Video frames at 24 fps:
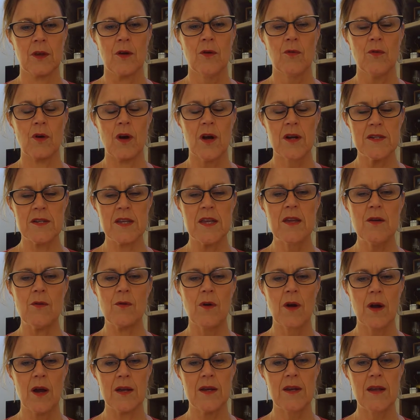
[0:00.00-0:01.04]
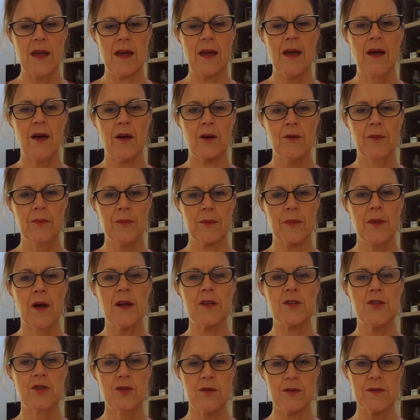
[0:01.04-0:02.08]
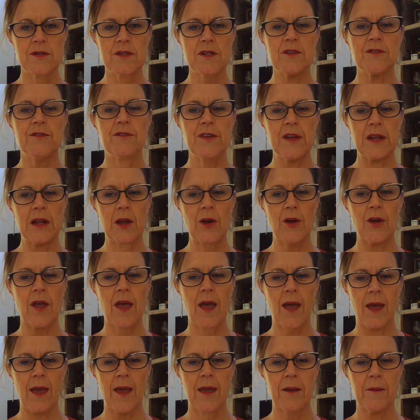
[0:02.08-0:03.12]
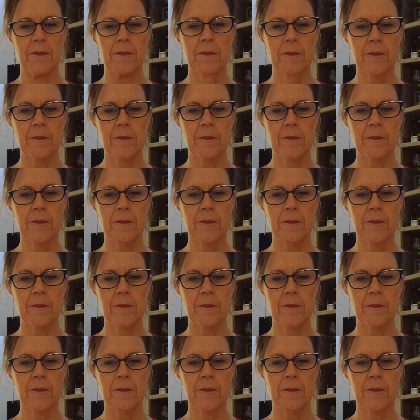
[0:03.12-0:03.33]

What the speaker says: Right here, right now, I choose to feel okay.